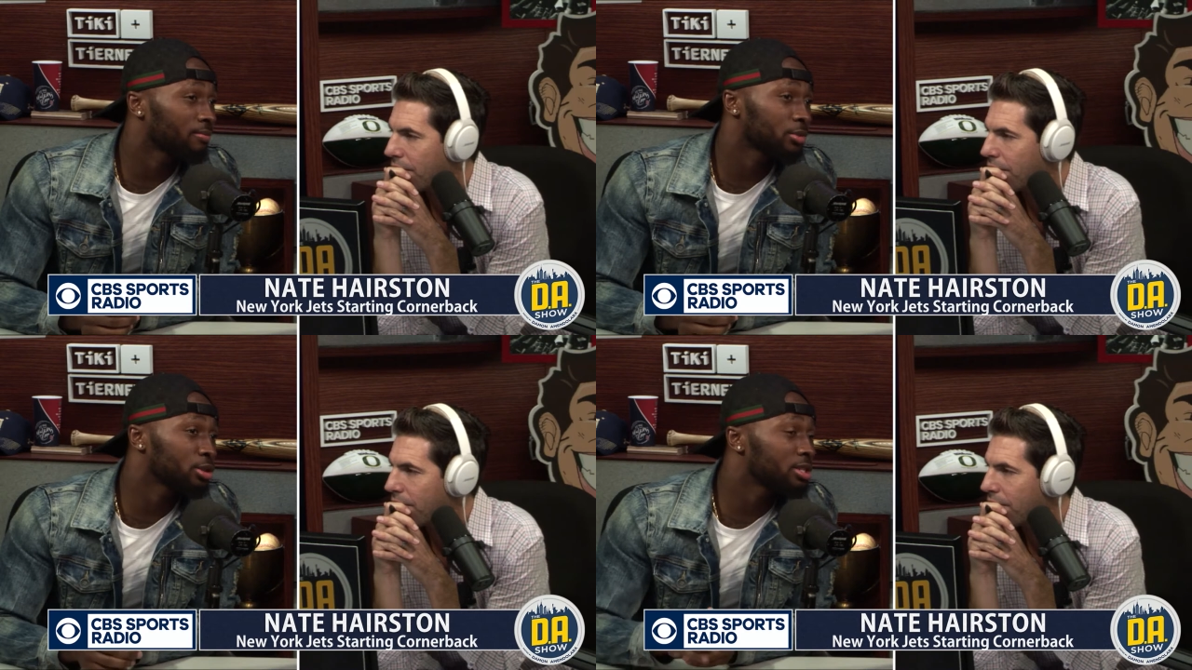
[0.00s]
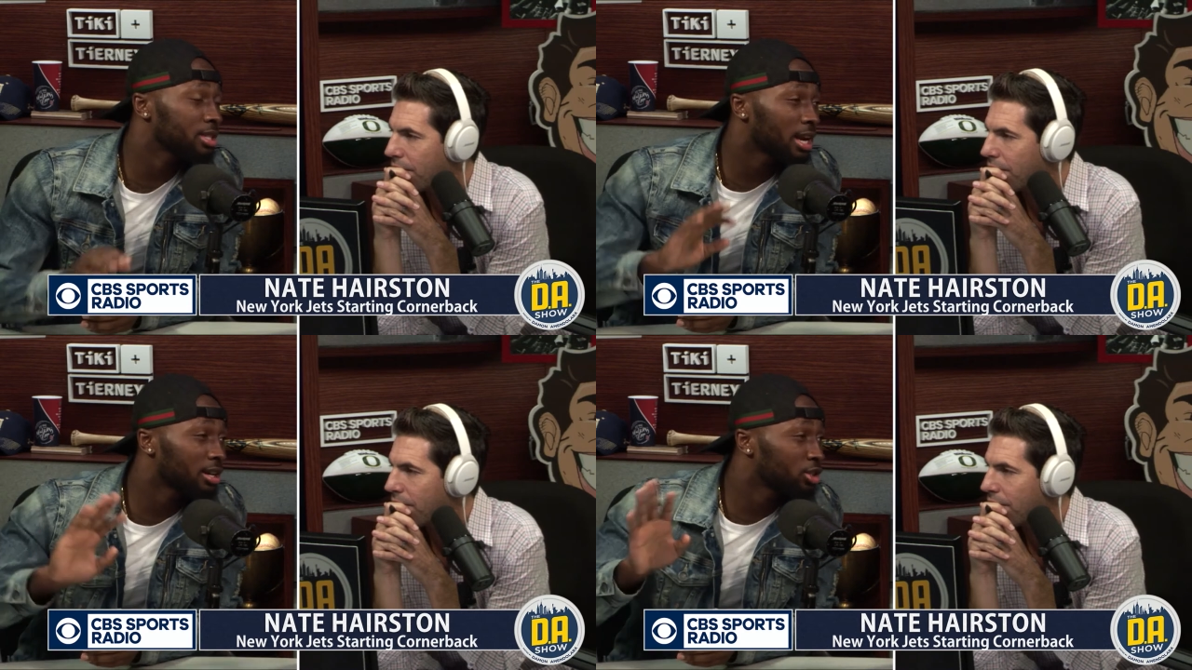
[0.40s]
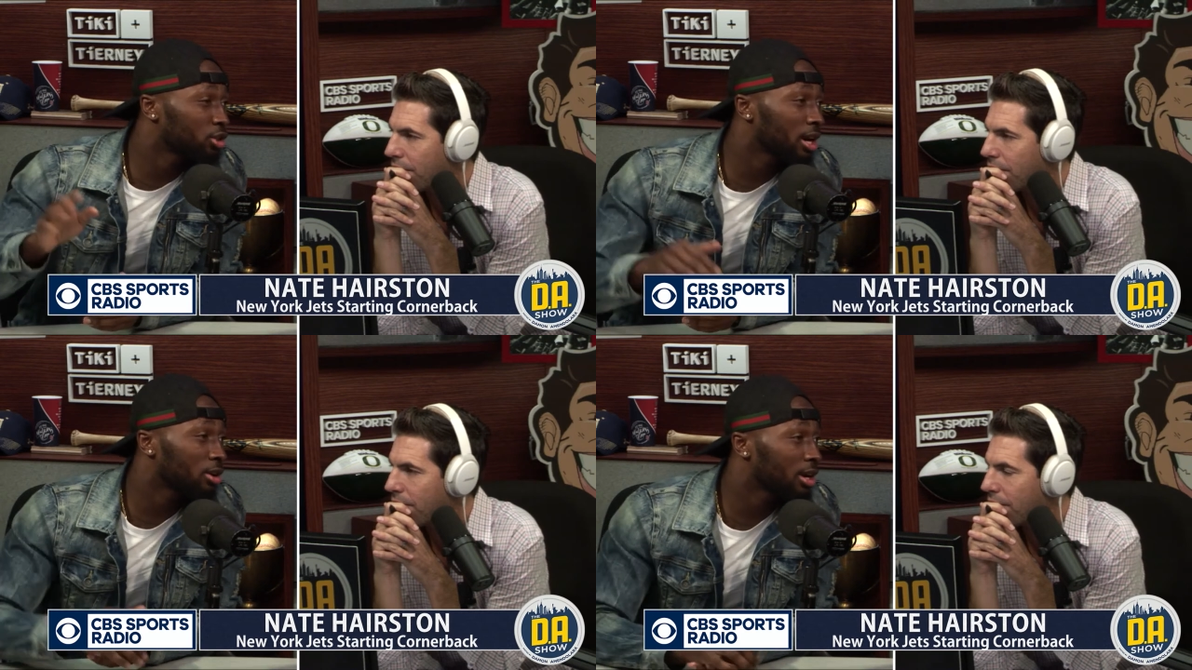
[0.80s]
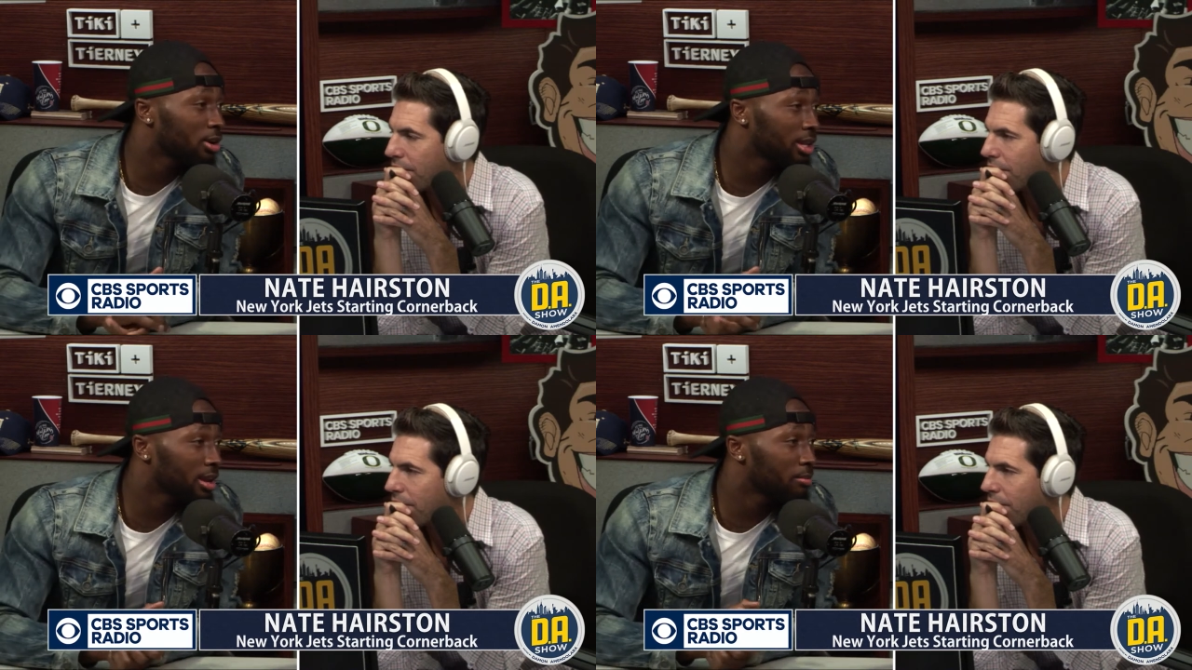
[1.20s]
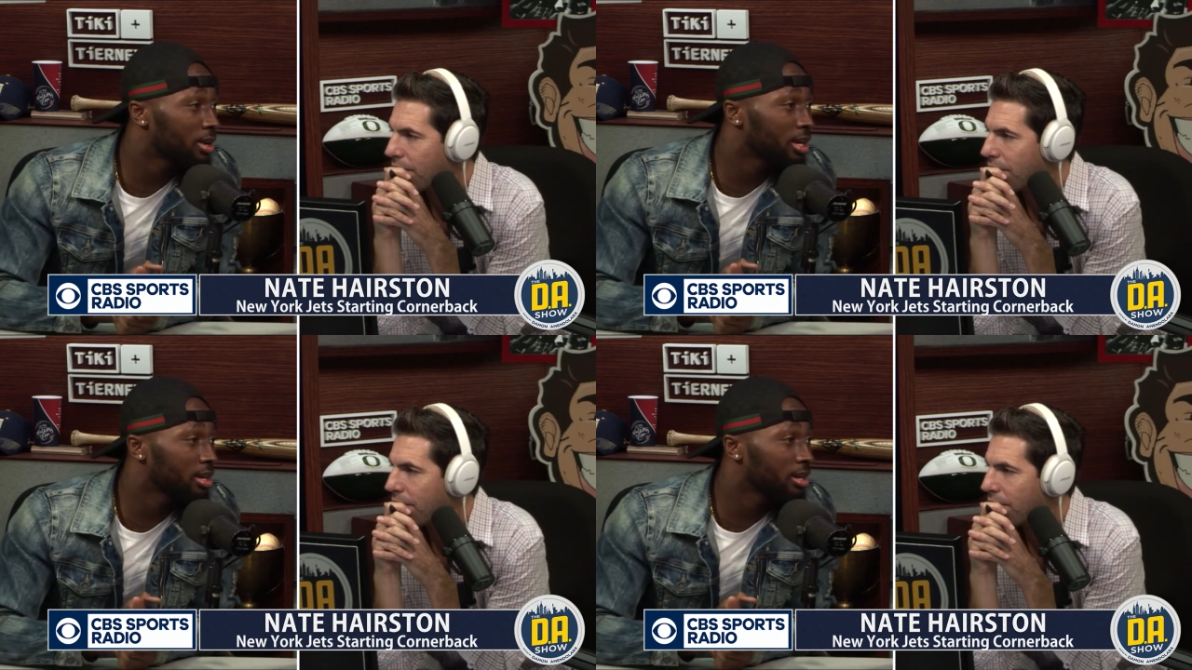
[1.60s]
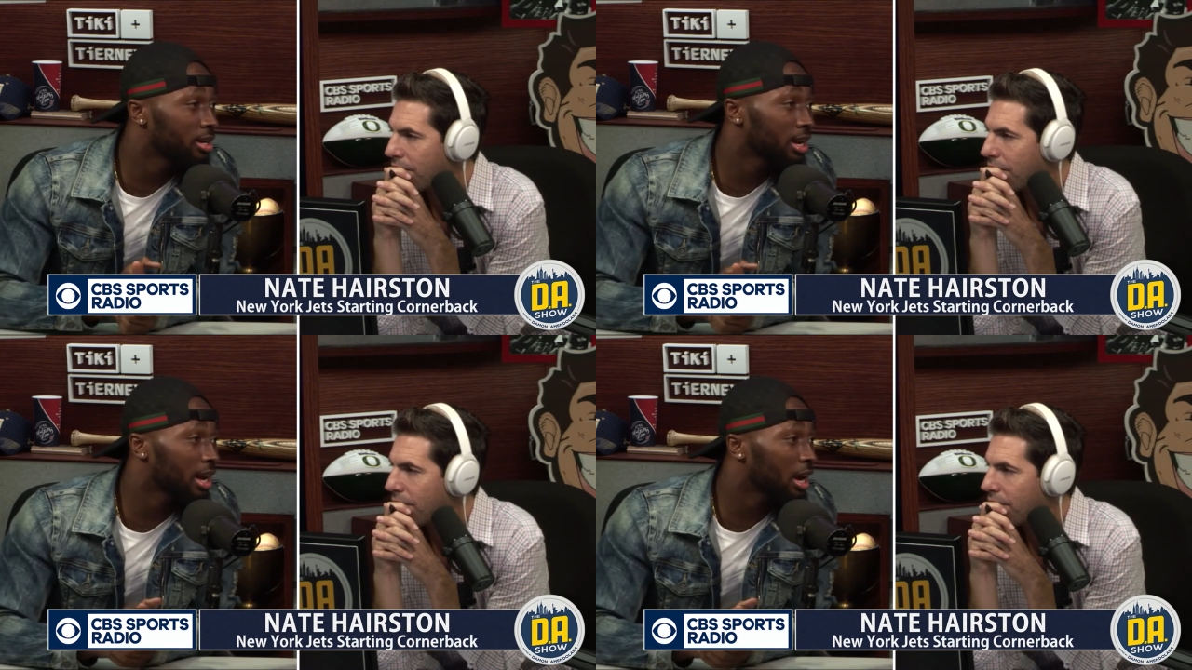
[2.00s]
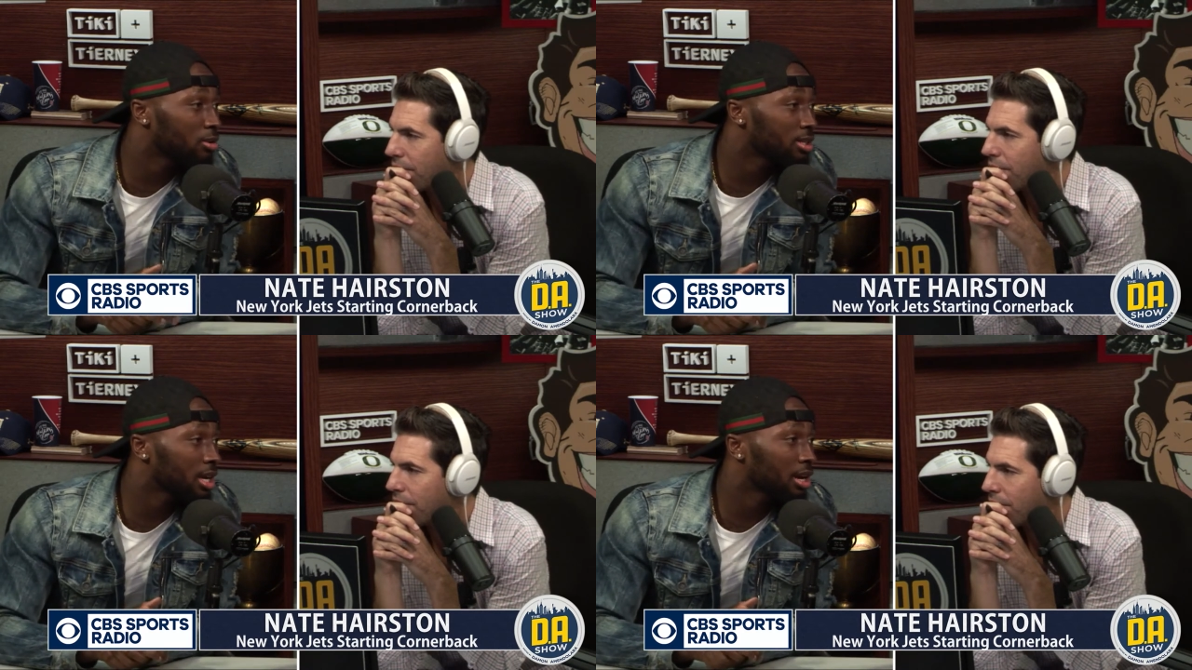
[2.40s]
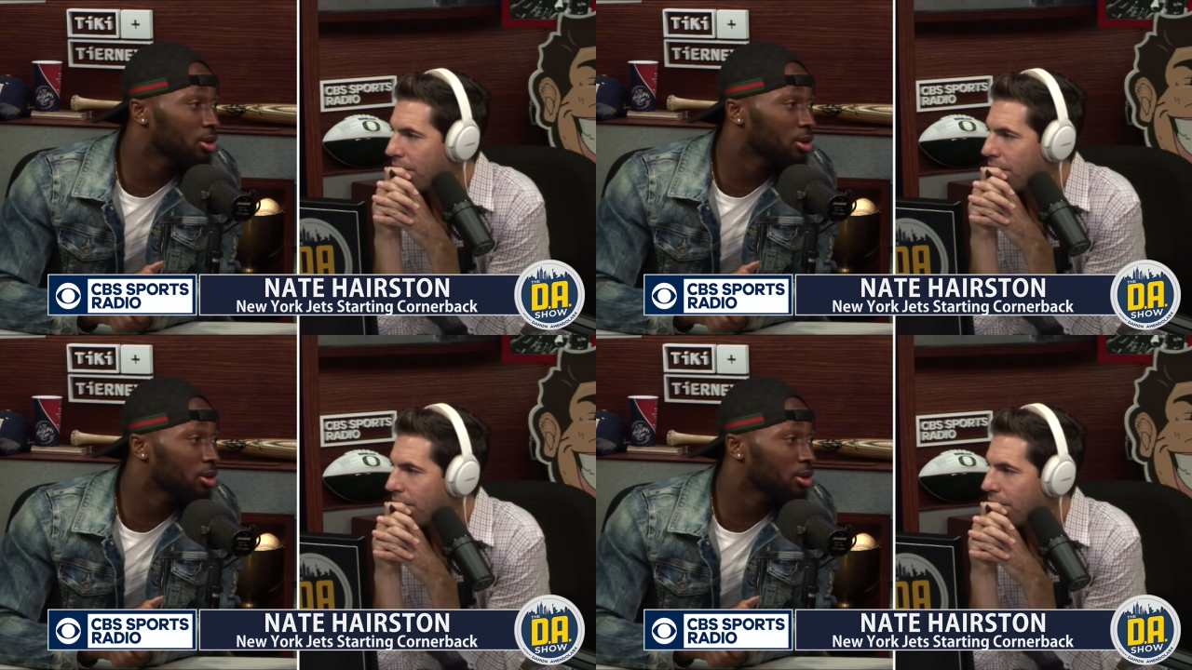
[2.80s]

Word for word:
Speaker 1: you just gotta drown out that media and that outside